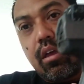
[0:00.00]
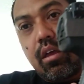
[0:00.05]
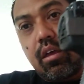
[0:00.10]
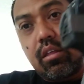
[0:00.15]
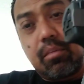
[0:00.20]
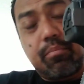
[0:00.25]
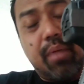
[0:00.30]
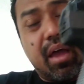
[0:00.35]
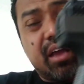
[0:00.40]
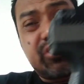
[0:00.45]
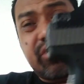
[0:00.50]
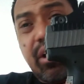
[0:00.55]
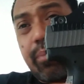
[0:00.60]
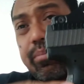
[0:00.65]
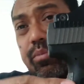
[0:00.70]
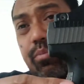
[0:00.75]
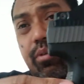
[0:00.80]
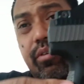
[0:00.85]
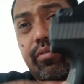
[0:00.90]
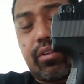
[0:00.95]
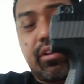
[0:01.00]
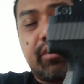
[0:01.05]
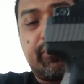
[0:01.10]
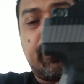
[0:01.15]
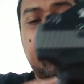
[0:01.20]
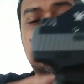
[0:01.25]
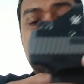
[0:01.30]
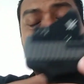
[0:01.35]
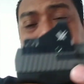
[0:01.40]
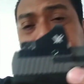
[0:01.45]
The back strap is perfectly fine.
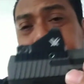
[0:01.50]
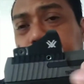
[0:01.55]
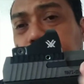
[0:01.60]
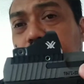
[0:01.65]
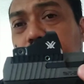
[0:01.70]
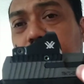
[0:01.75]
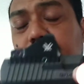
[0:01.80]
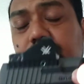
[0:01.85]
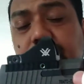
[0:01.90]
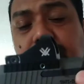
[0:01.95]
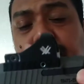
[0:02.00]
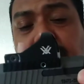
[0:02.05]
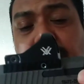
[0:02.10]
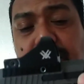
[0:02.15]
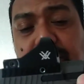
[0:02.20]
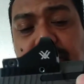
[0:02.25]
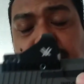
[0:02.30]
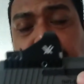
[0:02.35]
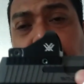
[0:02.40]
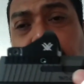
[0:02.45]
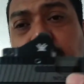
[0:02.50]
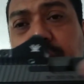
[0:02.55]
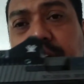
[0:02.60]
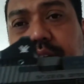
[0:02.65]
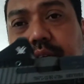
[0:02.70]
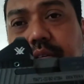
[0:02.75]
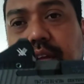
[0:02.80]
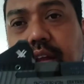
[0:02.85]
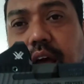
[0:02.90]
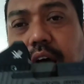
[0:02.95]
So
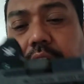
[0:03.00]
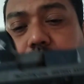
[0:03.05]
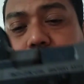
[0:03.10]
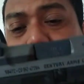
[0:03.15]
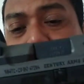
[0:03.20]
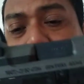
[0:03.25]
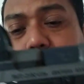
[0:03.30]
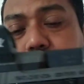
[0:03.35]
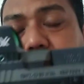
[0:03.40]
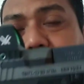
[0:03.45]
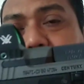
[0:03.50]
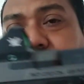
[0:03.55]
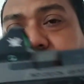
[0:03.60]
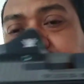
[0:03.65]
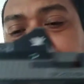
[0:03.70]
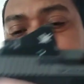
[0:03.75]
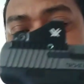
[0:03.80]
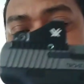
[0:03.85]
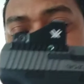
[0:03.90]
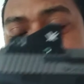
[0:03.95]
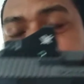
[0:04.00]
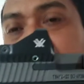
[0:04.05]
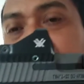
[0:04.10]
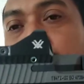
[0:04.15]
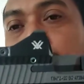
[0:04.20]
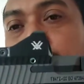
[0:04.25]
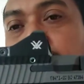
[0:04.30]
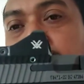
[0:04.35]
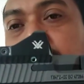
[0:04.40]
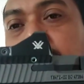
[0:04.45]
I put the fat
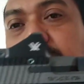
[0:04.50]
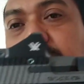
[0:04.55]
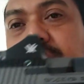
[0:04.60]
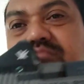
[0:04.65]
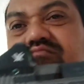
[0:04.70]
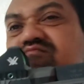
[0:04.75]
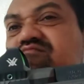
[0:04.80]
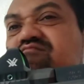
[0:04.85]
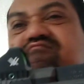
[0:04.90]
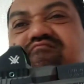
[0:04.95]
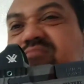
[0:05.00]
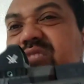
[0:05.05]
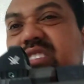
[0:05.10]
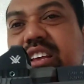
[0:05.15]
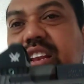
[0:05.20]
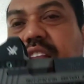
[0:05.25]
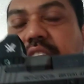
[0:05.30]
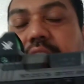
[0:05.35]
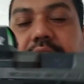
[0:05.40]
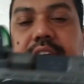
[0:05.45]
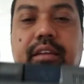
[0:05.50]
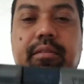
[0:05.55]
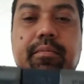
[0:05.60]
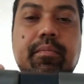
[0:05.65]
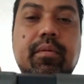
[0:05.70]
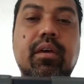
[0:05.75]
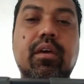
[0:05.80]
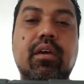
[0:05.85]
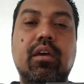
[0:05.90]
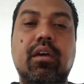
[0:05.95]
one on it, didn't like it.
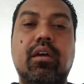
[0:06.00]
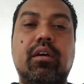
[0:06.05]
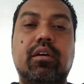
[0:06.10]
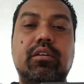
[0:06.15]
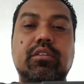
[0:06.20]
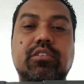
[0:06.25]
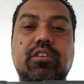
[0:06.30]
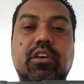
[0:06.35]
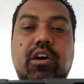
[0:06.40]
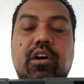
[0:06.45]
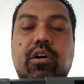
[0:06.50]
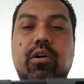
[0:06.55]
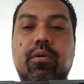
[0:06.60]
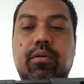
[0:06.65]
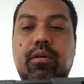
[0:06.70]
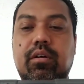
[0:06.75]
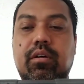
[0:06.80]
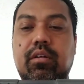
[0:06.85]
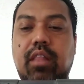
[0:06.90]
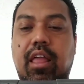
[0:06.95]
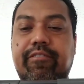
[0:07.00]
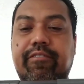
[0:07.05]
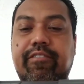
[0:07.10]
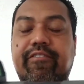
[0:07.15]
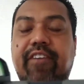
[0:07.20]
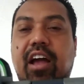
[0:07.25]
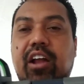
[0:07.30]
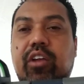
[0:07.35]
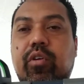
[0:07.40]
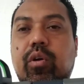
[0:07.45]
So left the
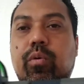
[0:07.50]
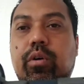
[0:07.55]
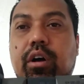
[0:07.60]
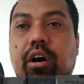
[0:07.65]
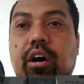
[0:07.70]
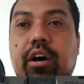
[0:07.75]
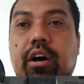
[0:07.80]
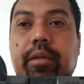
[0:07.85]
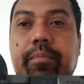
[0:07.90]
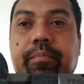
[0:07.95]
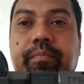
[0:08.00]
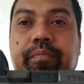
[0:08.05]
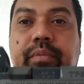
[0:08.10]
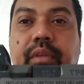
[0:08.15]
factory one on,